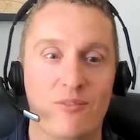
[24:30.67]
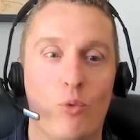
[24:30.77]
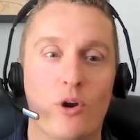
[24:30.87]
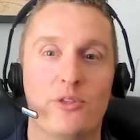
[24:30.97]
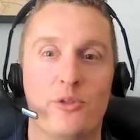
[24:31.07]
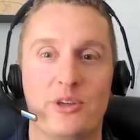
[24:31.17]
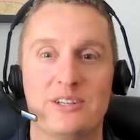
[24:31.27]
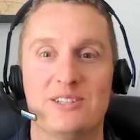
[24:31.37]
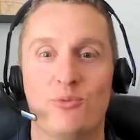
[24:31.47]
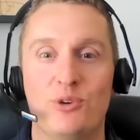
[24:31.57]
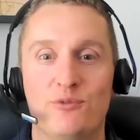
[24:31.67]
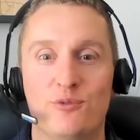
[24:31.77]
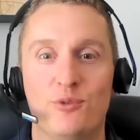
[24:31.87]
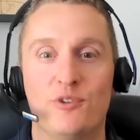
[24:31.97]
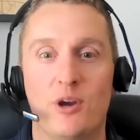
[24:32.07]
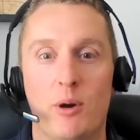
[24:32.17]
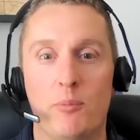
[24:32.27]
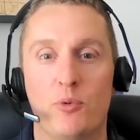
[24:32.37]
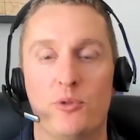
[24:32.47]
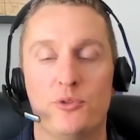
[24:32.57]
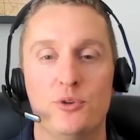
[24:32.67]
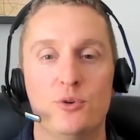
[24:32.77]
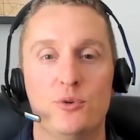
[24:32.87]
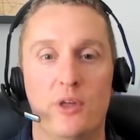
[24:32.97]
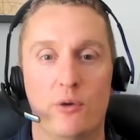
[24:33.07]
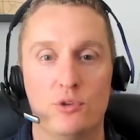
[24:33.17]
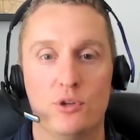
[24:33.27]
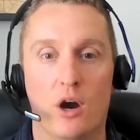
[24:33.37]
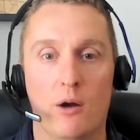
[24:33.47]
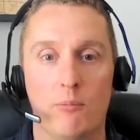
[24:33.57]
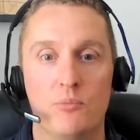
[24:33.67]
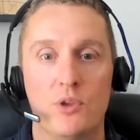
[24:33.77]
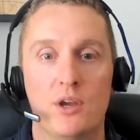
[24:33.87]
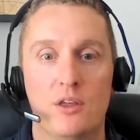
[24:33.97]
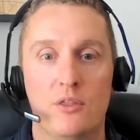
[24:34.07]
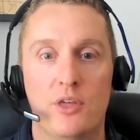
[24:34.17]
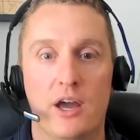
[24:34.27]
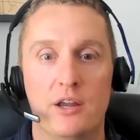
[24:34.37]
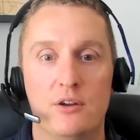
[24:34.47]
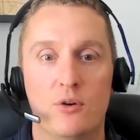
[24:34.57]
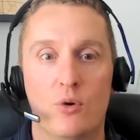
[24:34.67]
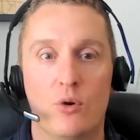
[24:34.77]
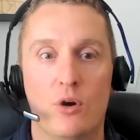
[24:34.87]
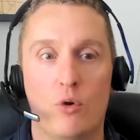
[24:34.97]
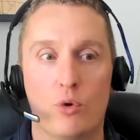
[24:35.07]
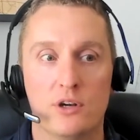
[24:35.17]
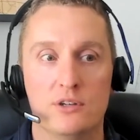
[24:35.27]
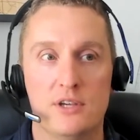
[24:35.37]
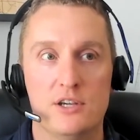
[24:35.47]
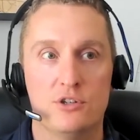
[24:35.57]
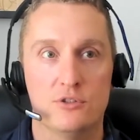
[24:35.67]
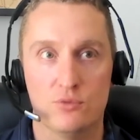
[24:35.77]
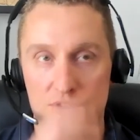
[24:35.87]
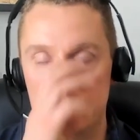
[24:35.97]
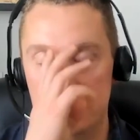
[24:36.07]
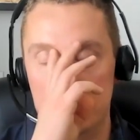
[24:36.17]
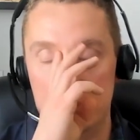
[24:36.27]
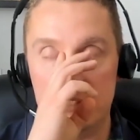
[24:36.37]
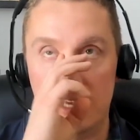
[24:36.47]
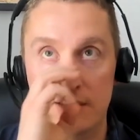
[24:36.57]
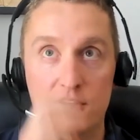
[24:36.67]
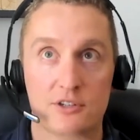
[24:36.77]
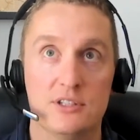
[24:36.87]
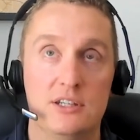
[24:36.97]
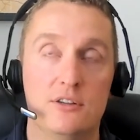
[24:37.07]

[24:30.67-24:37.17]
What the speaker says: one of the things that we've come up with too, that organizations will see, is that there's